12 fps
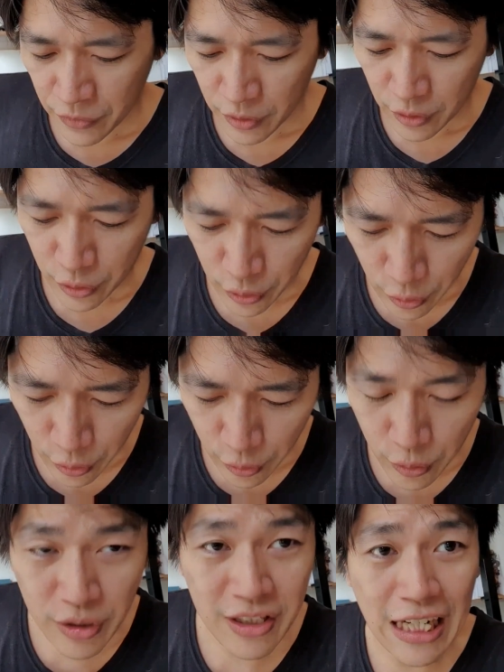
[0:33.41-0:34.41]

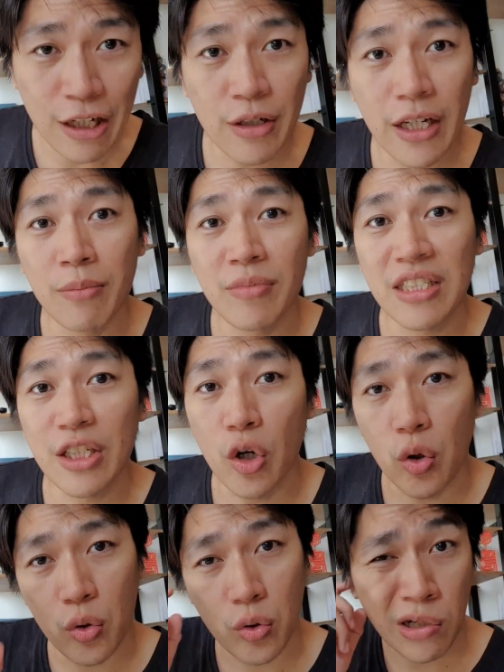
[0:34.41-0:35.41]
So now I'm
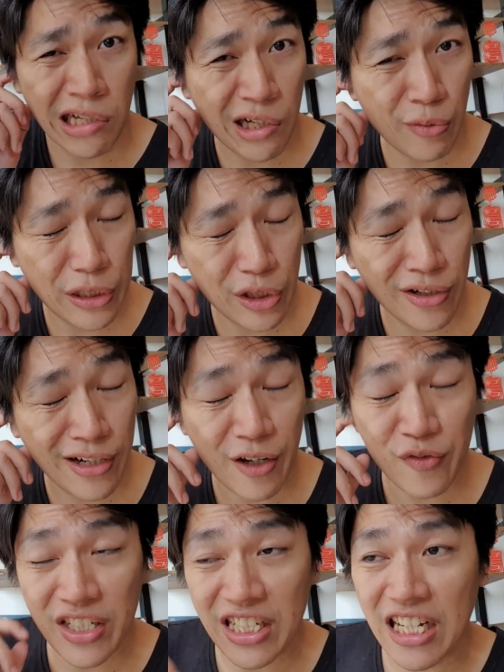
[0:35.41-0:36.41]
CEO, we don't
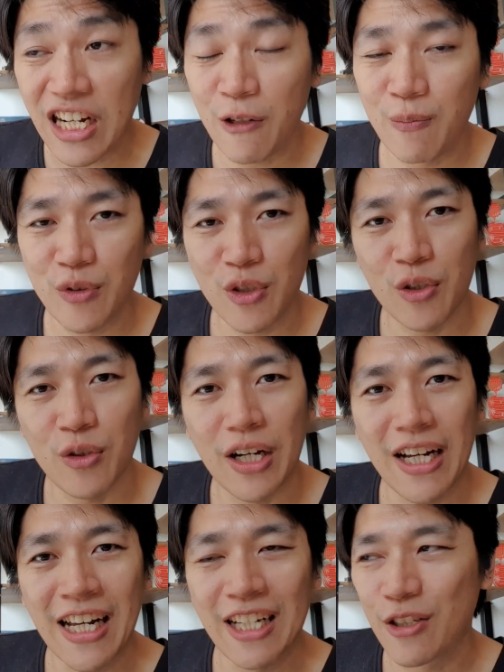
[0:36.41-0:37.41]
have income, so
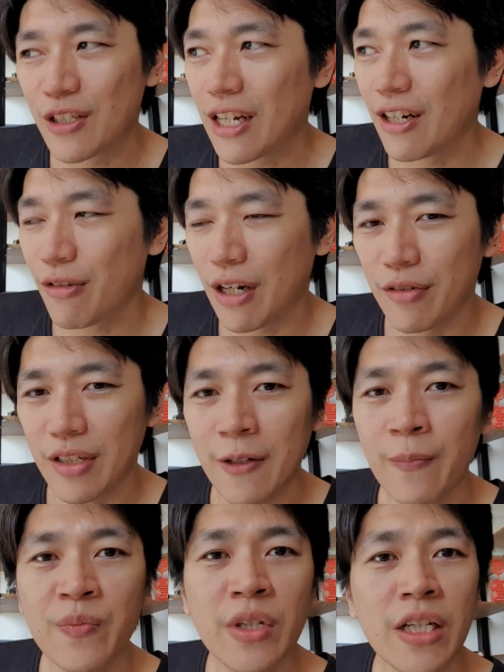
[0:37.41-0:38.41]
I had to get around it.
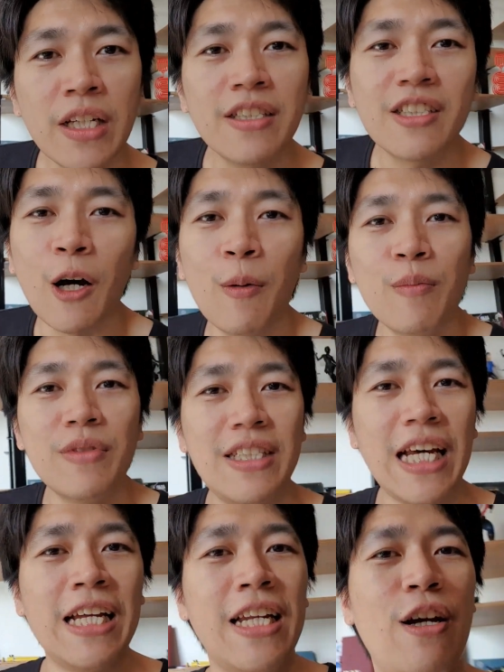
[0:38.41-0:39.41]
So
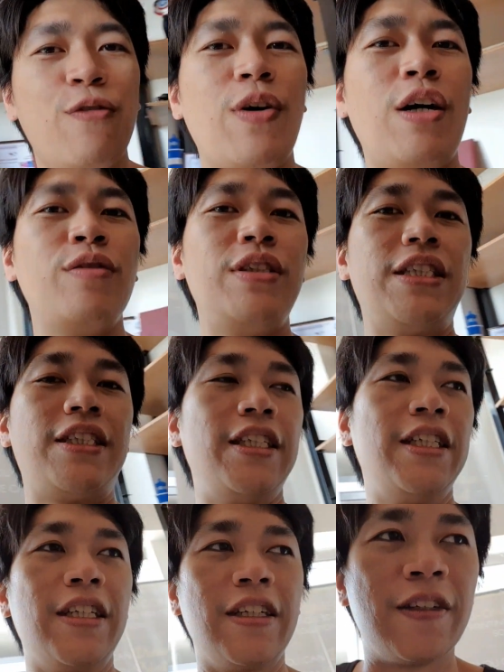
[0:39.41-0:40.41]
then I found this
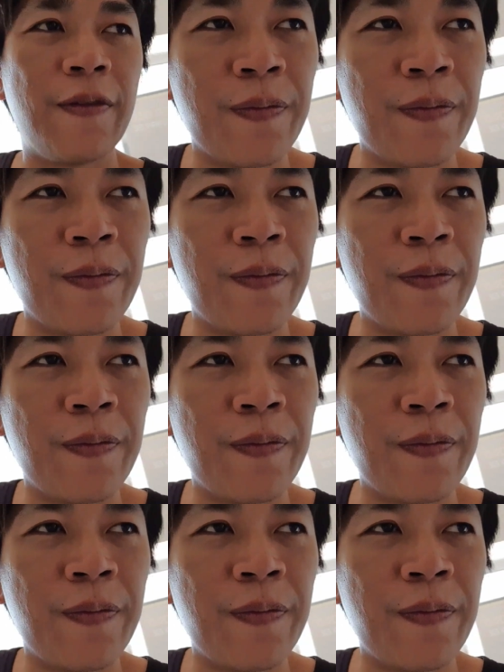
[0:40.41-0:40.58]
thing.